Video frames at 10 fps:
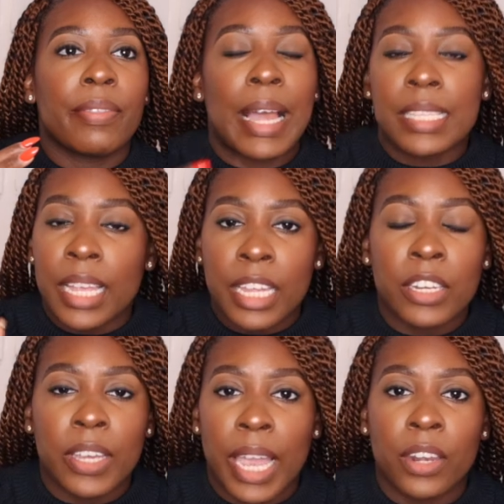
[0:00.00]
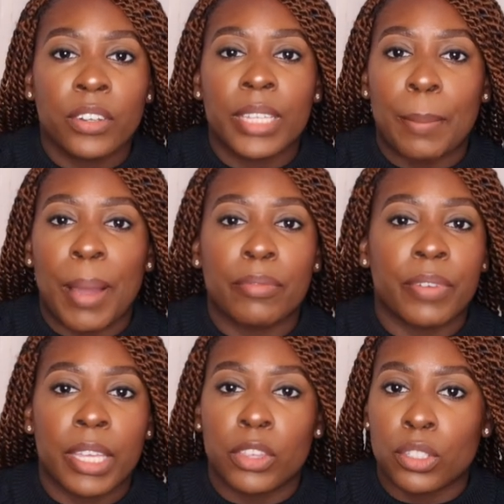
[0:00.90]
that's an indicator that my
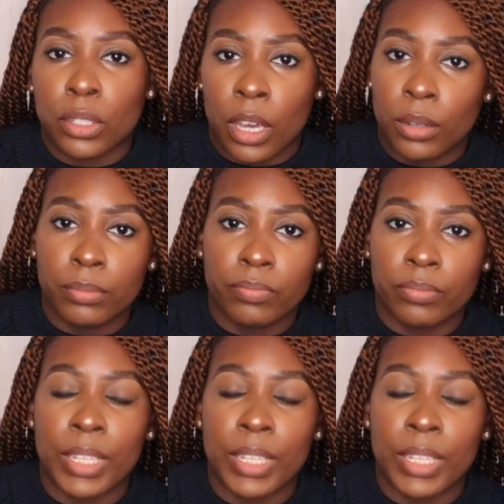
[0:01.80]
faith is low.